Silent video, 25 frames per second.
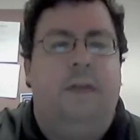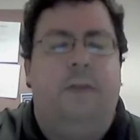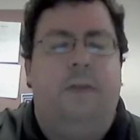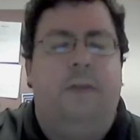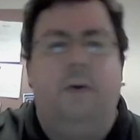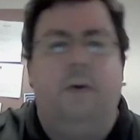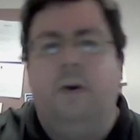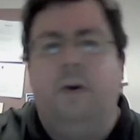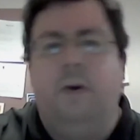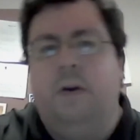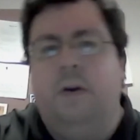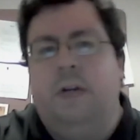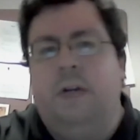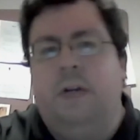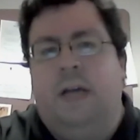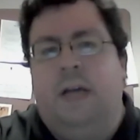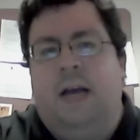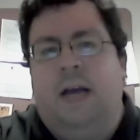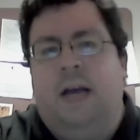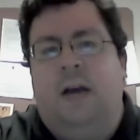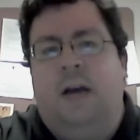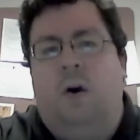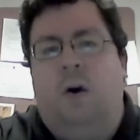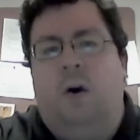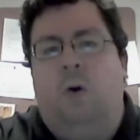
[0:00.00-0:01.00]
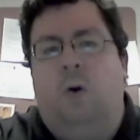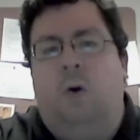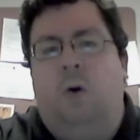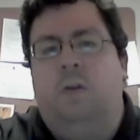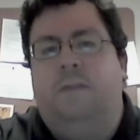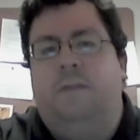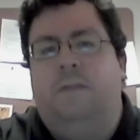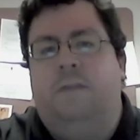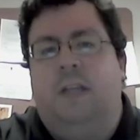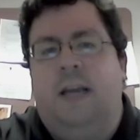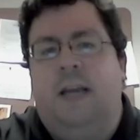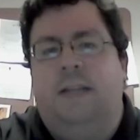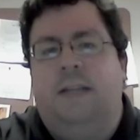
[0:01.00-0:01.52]
Third, all
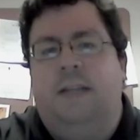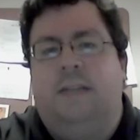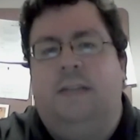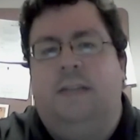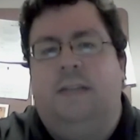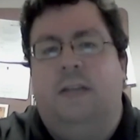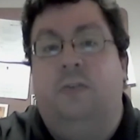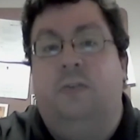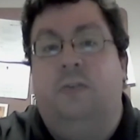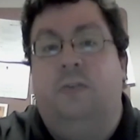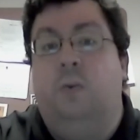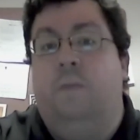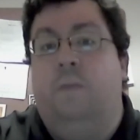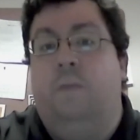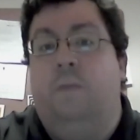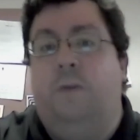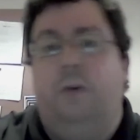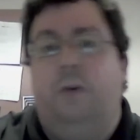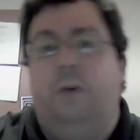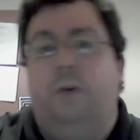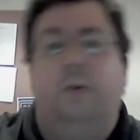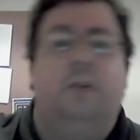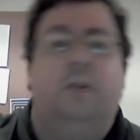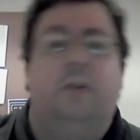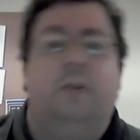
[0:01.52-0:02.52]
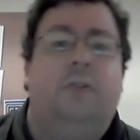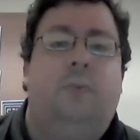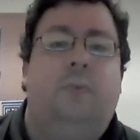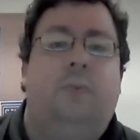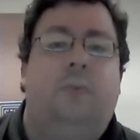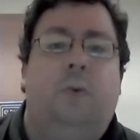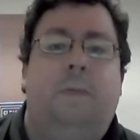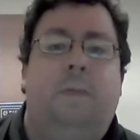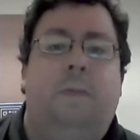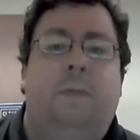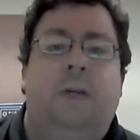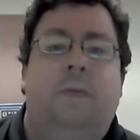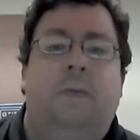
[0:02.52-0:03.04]
of tonight's Zoom viewers
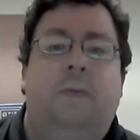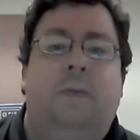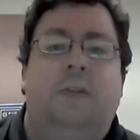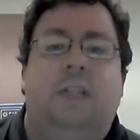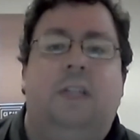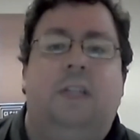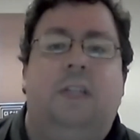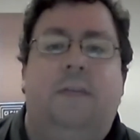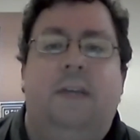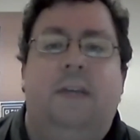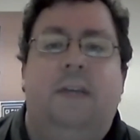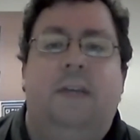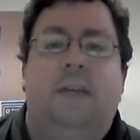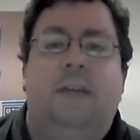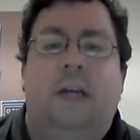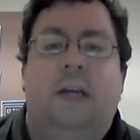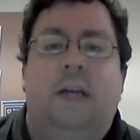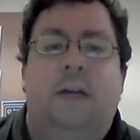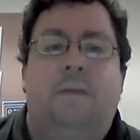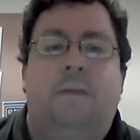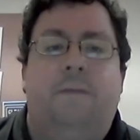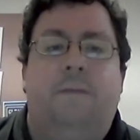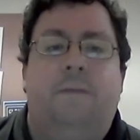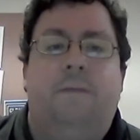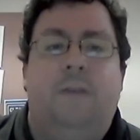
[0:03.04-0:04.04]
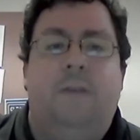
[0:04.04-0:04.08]
will be receiving a